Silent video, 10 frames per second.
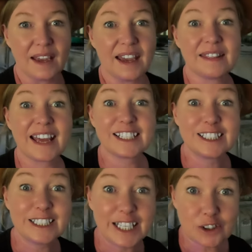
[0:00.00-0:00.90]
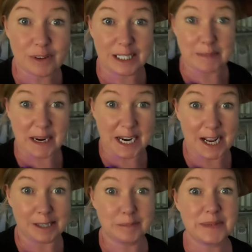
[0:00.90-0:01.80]
And that literally
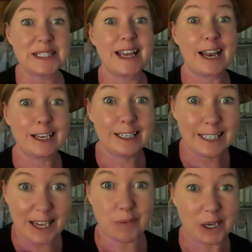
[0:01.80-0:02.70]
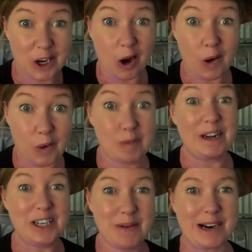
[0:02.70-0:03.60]
becomes liquid gold
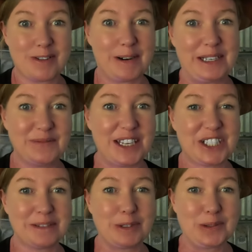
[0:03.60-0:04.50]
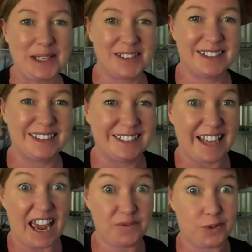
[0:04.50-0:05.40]
when you are growing vegetables
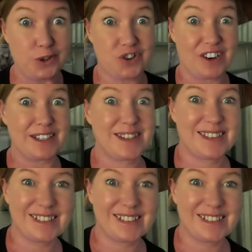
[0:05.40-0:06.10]
and fruit trees.